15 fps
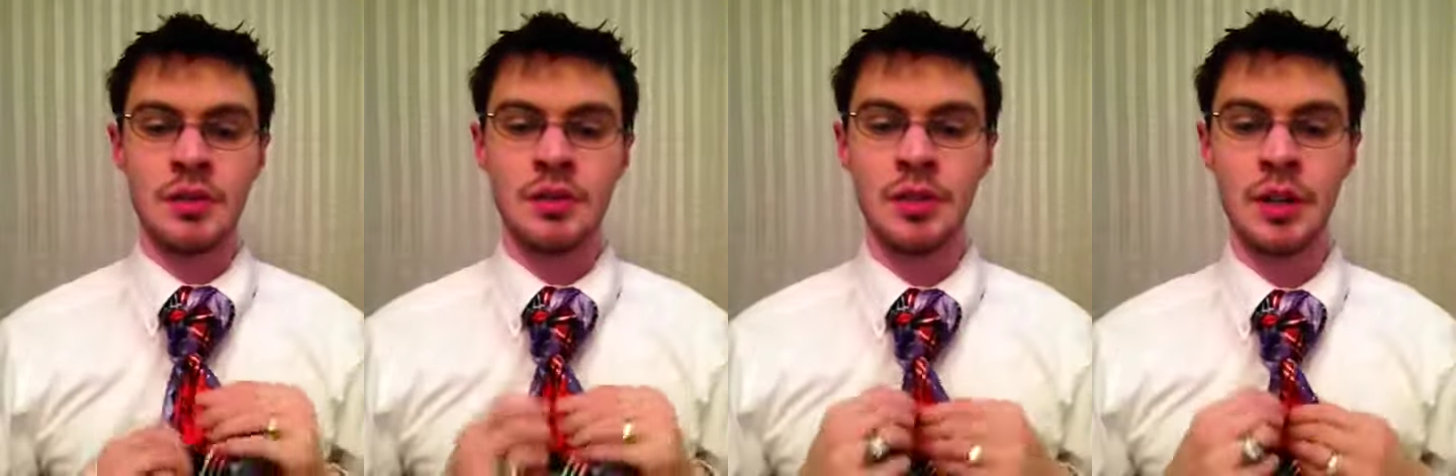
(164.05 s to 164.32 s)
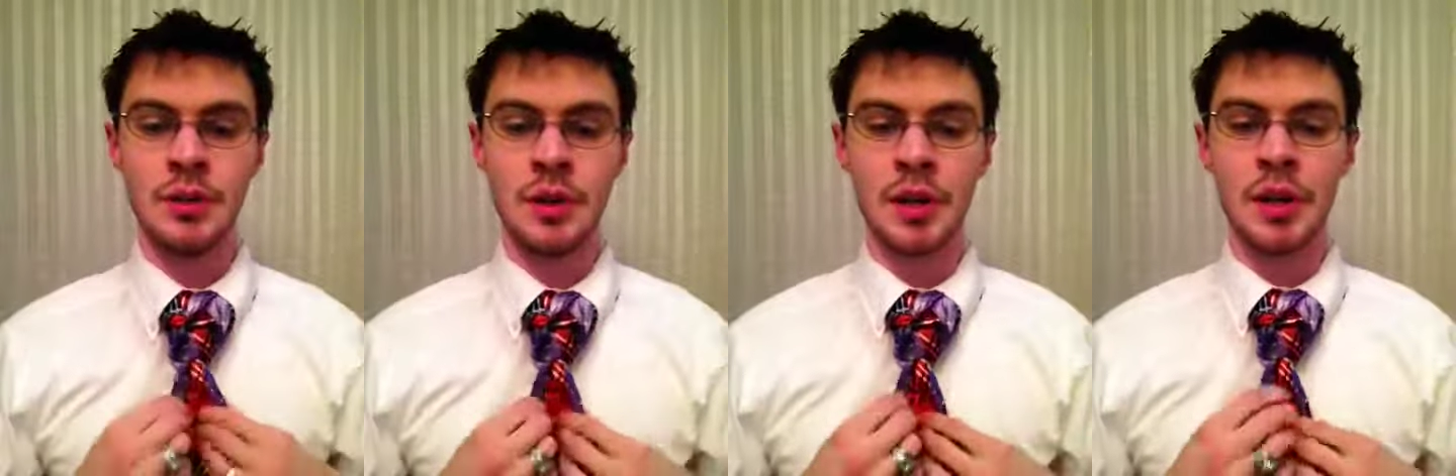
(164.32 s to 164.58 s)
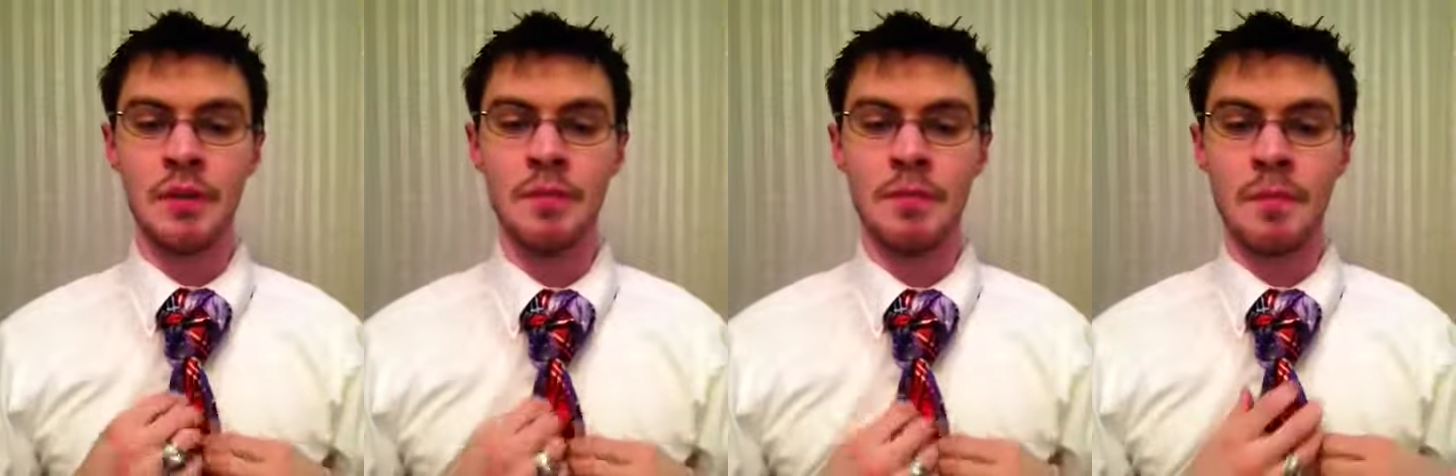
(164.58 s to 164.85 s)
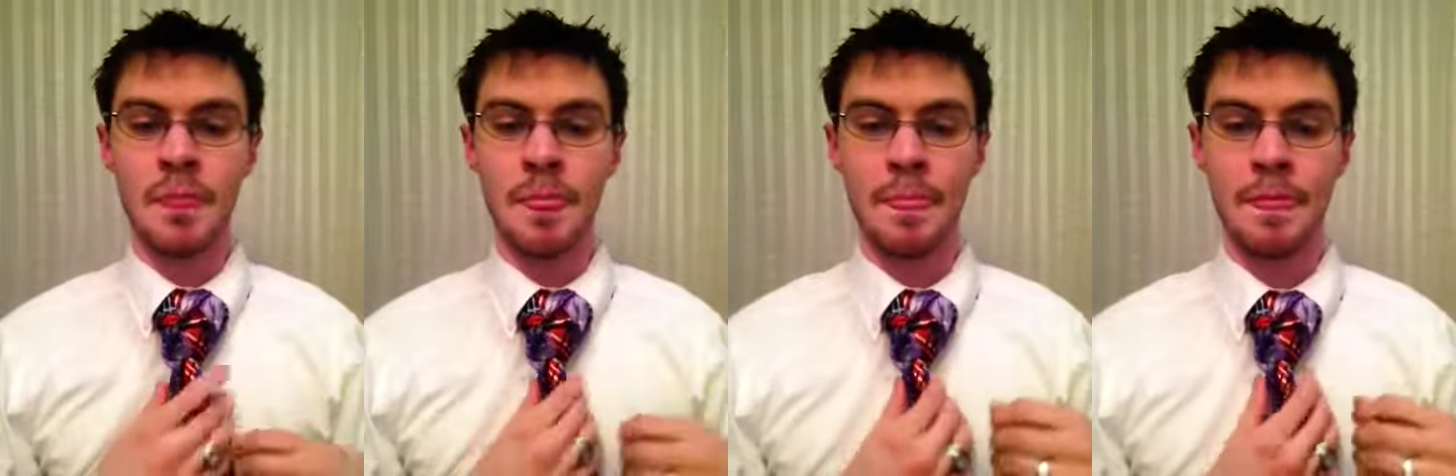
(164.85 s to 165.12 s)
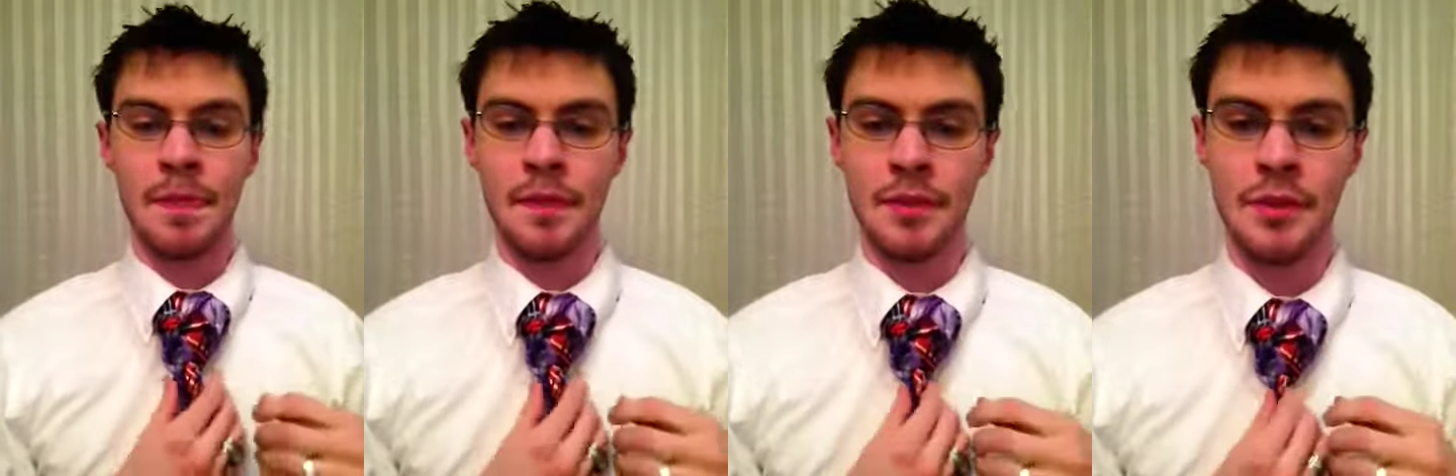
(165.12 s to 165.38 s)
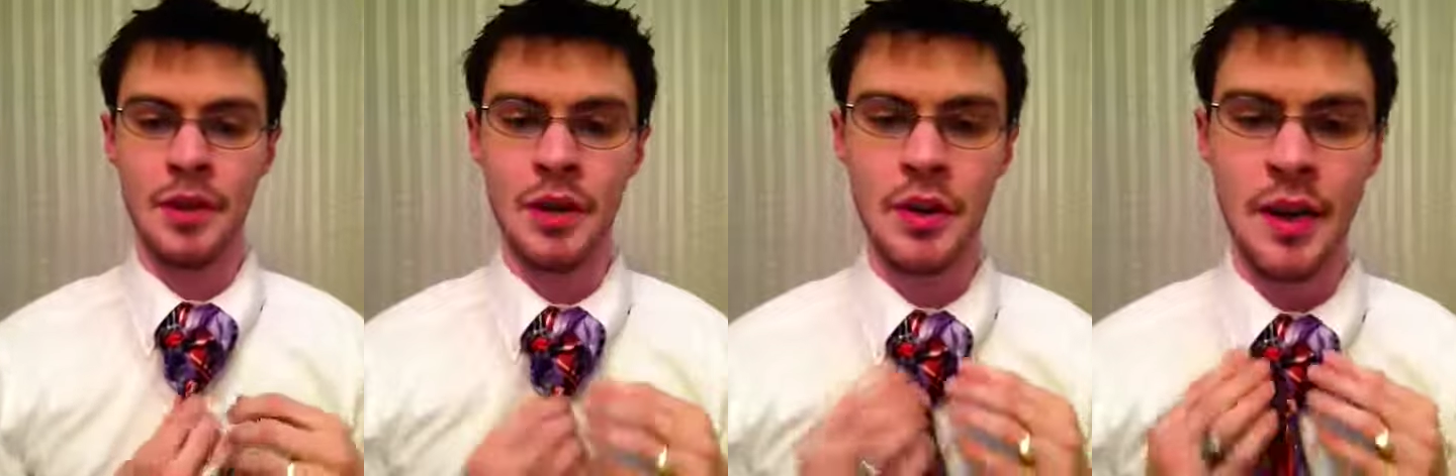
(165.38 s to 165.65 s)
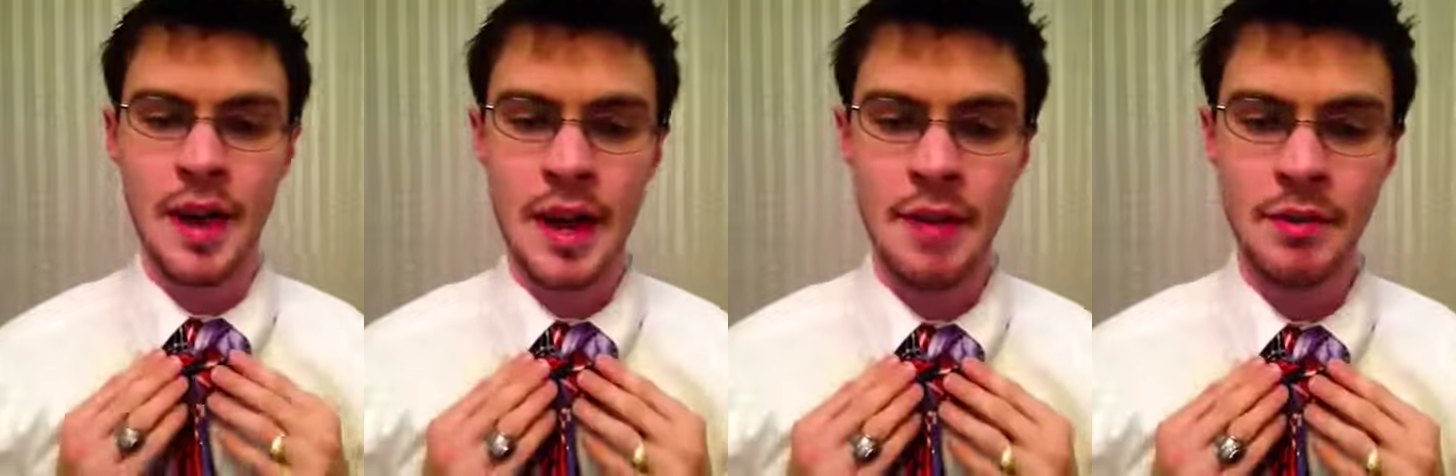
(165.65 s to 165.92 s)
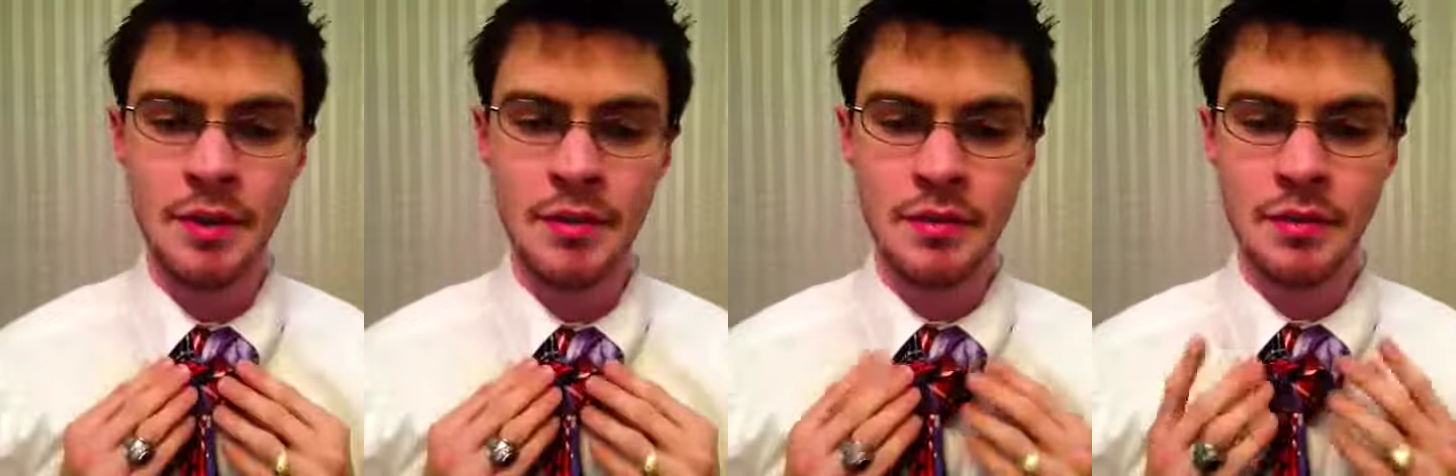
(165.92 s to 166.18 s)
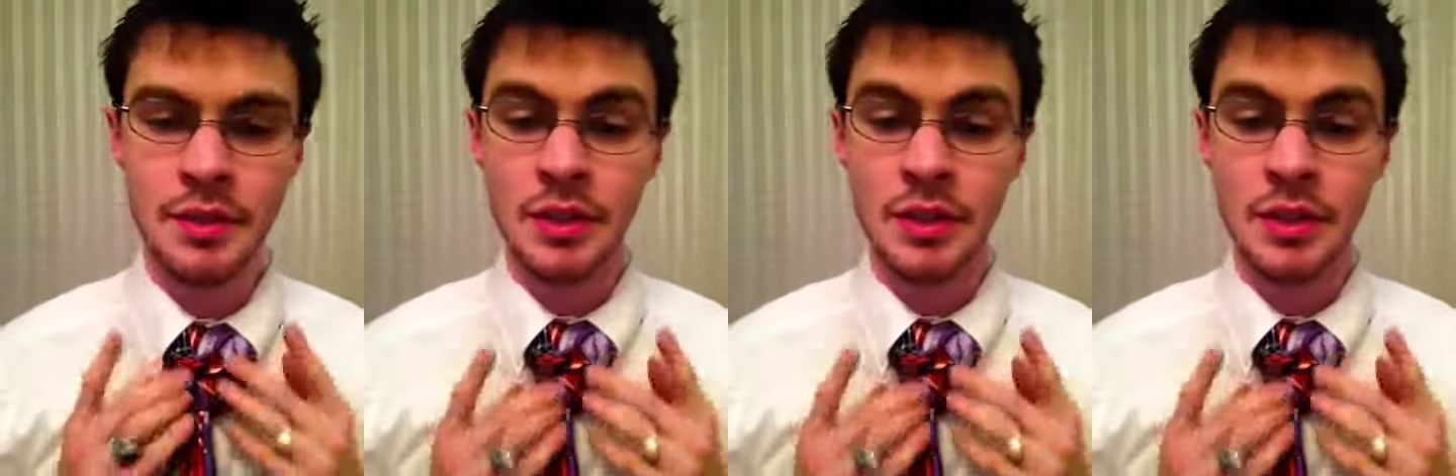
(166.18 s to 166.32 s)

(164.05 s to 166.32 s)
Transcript: So here we go. So there you have it.